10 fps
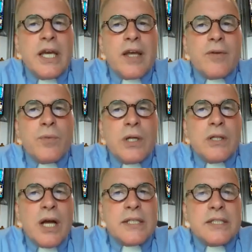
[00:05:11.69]
and
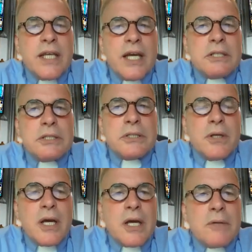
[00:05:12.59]
realized that
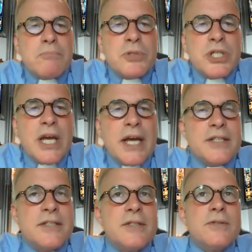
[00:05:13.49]
she
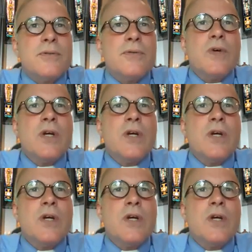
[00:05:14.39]
had to